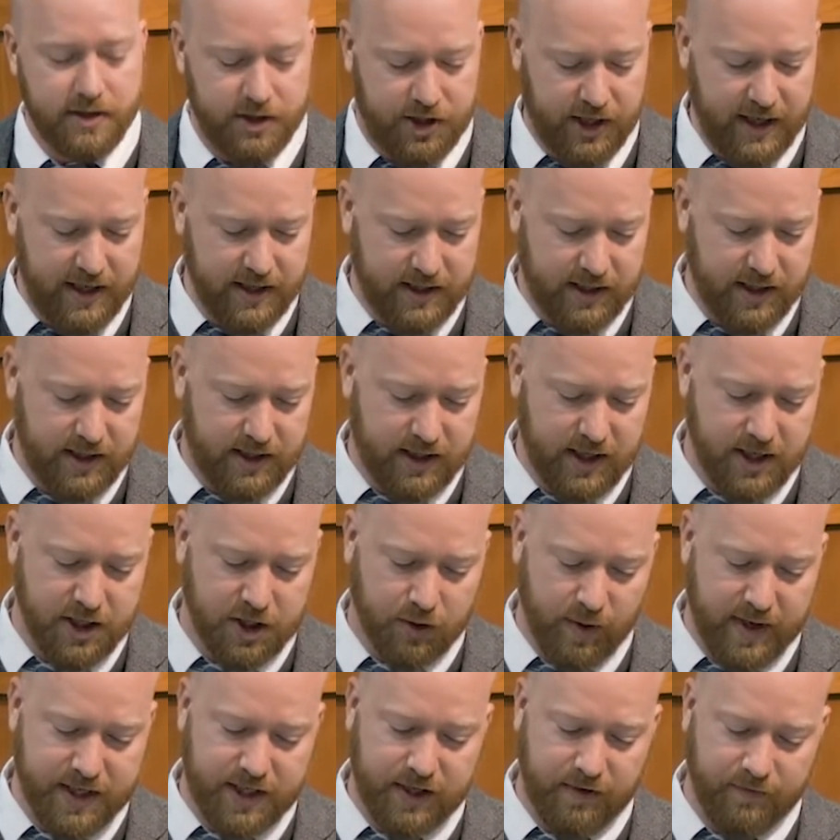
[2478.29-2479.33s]
Jesus
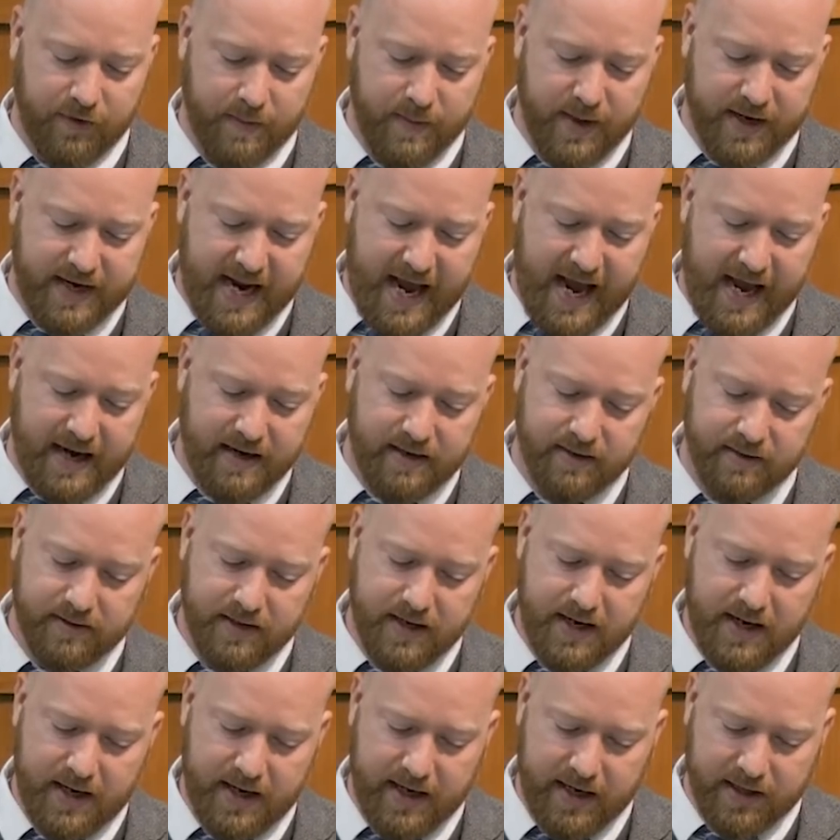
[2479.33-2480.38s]
is risen from the dead.
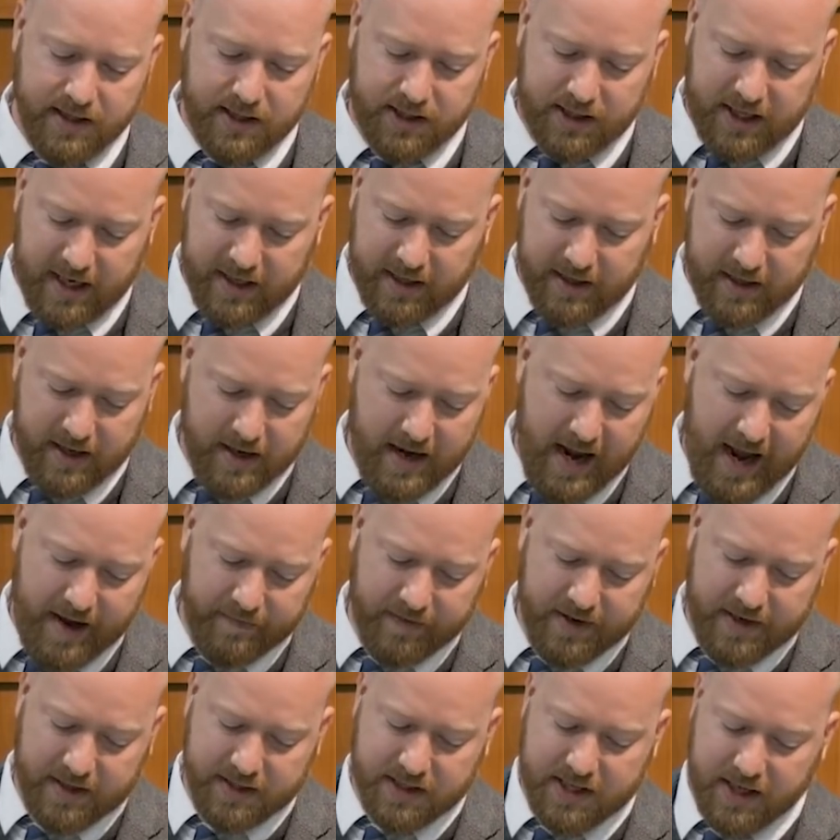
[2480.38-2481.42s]
He is seated in
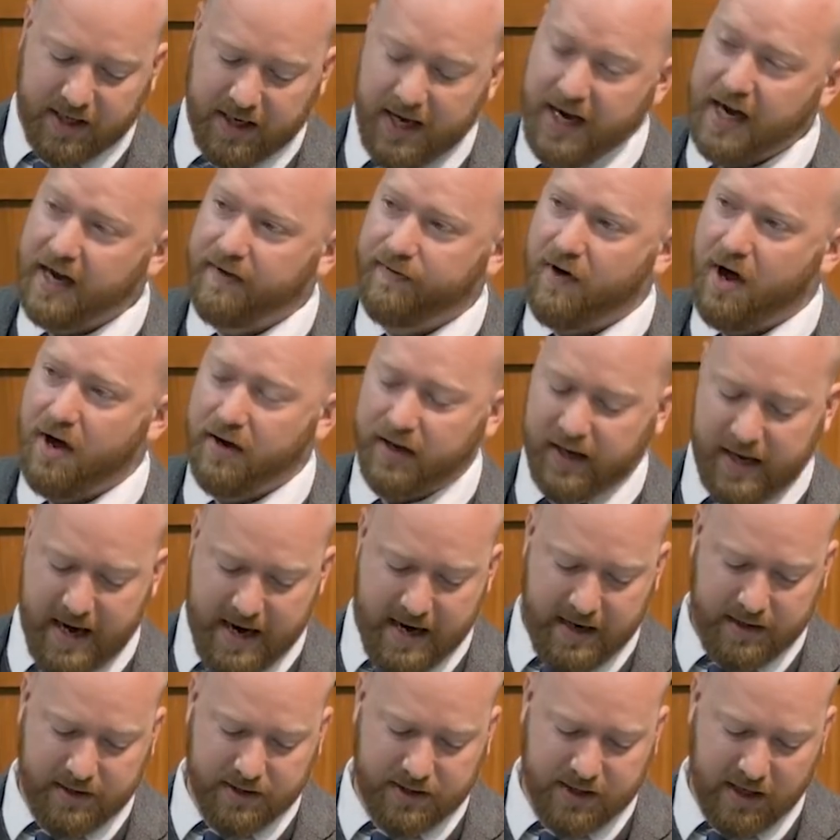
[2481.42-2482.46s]
heaven as the King of all
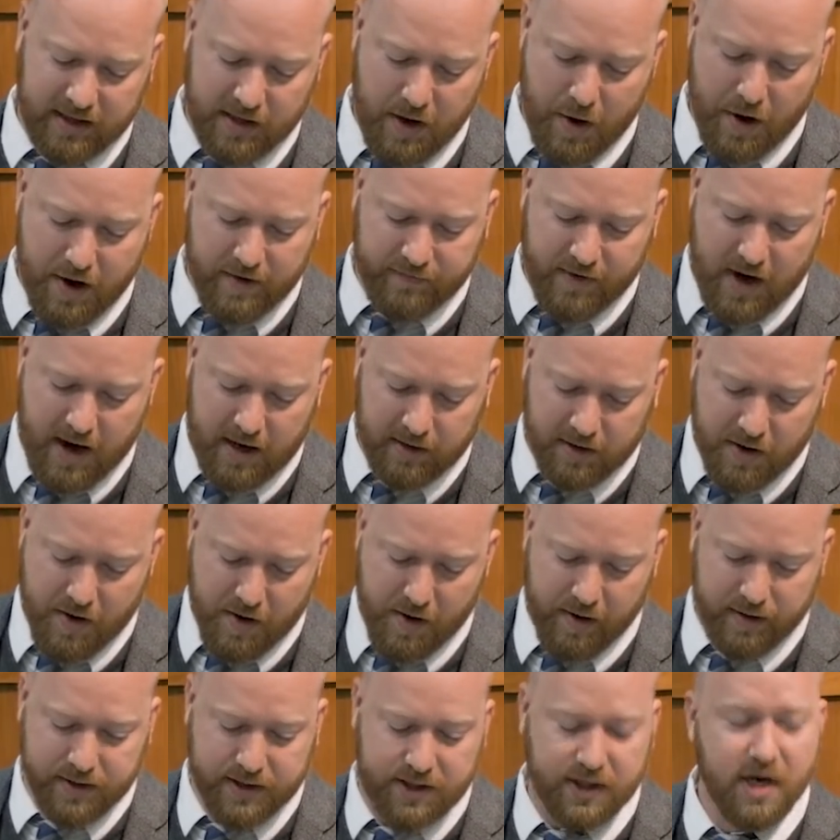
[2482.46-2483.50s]
kings, the Lord of all
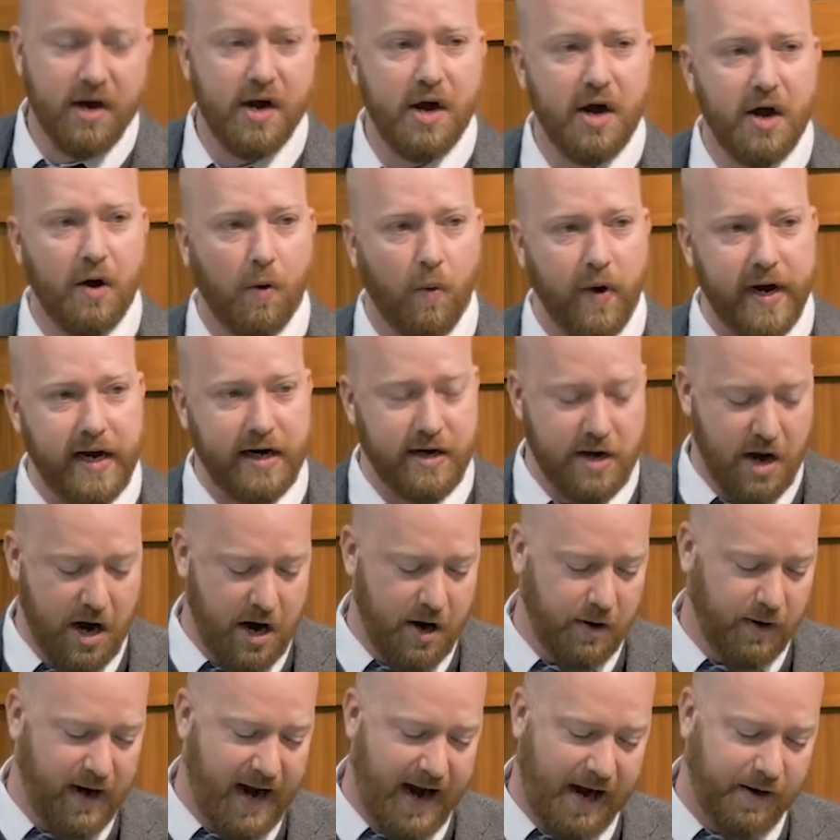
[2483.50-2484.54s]
lords, we
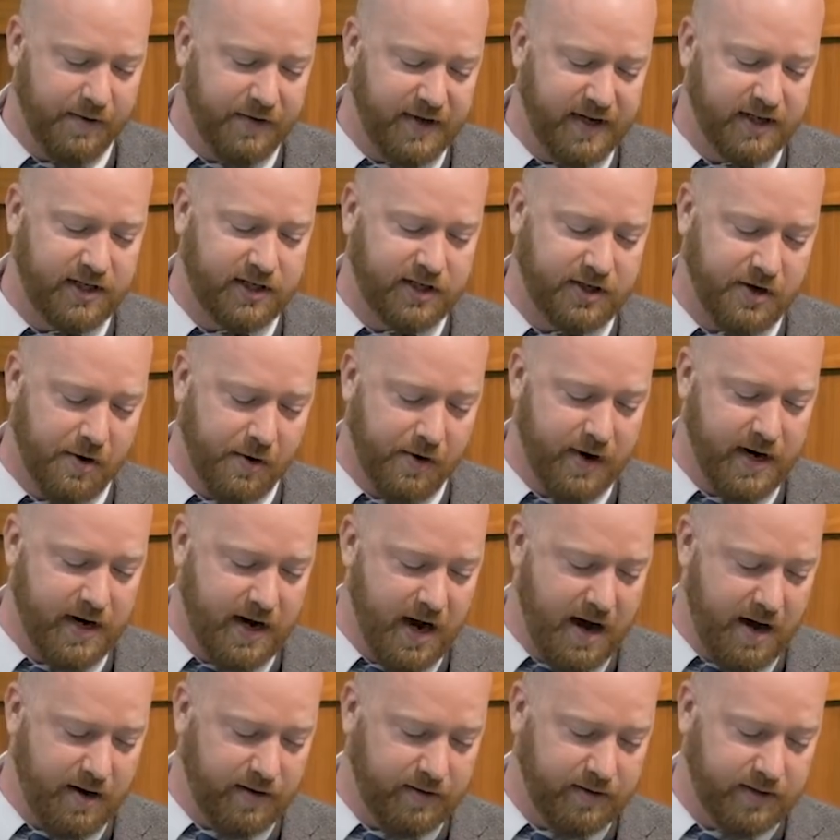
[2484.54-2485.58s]
know how this story
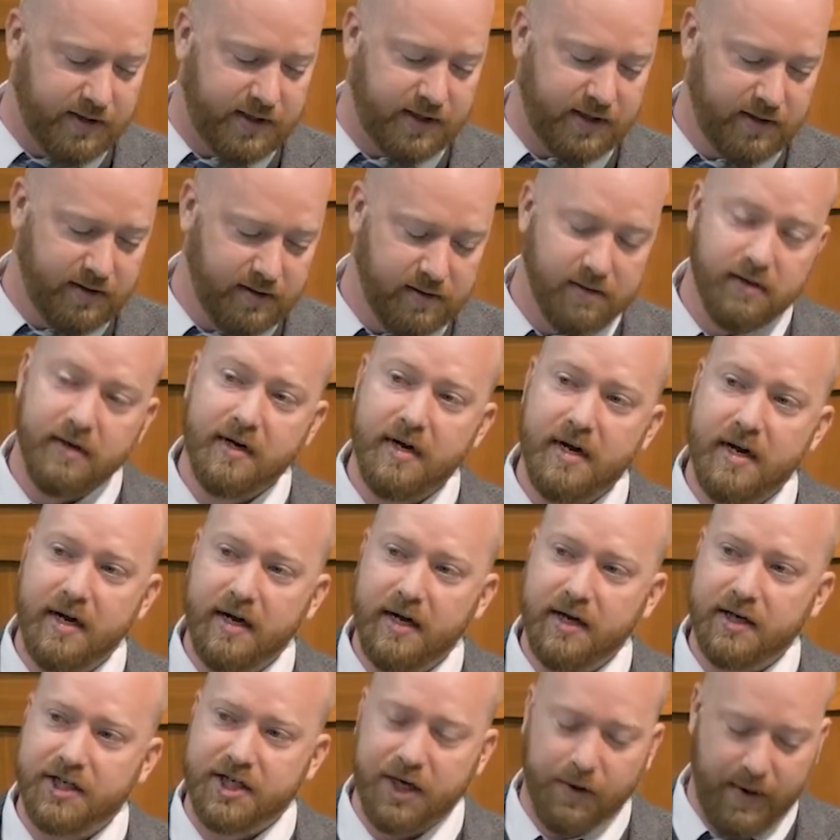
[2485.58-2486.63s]
goes.
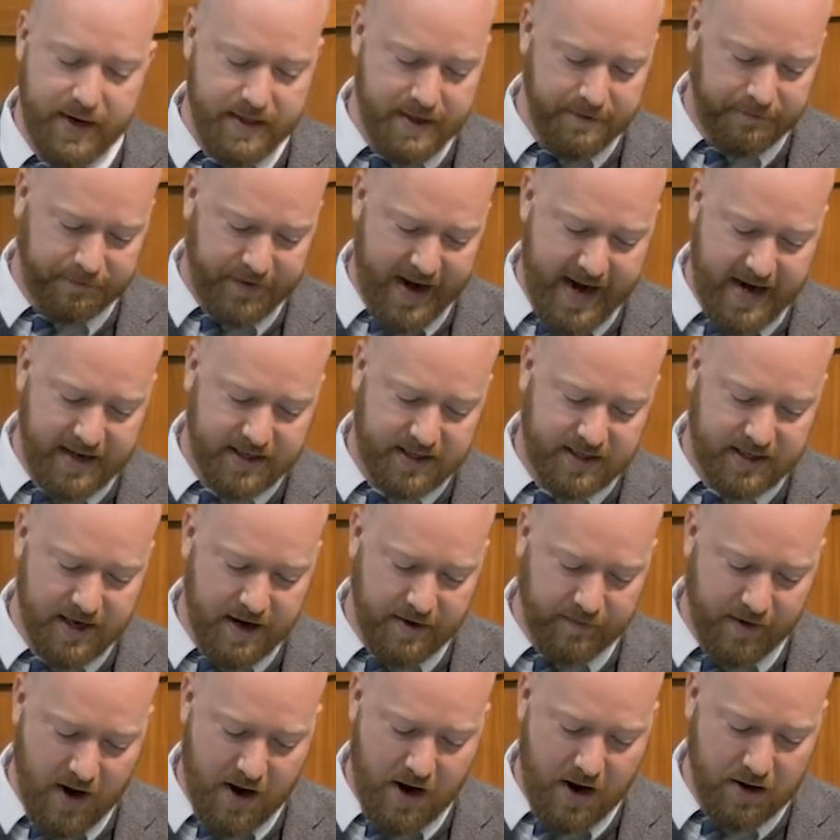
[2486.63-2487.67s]
So, in the face
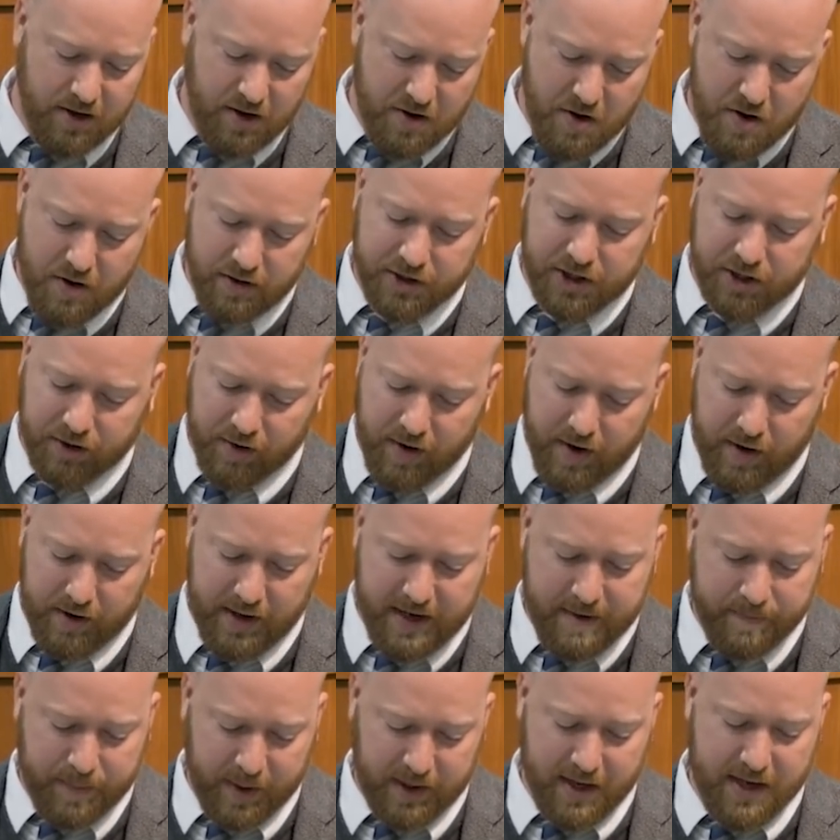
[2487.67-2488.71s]
of all
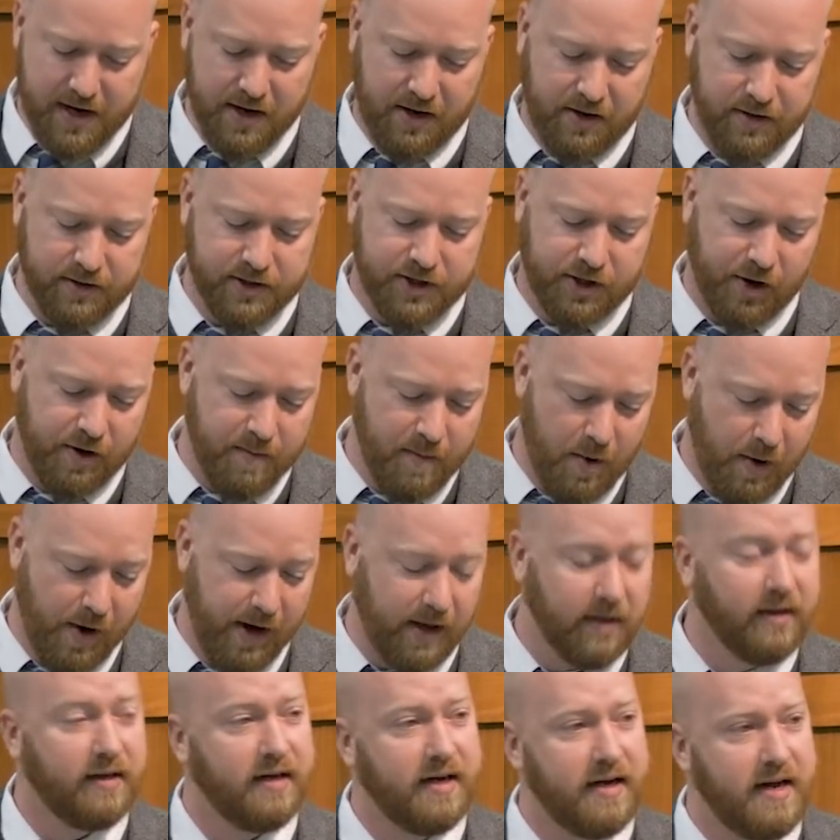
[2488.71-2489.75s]
cultural and political
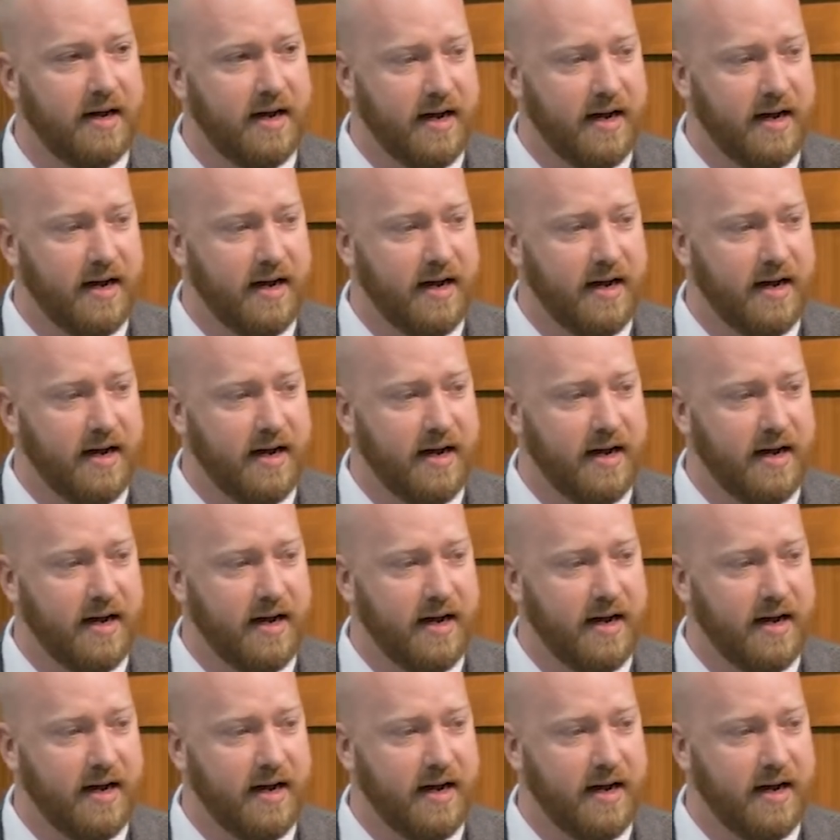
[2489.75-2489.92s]
turmoil,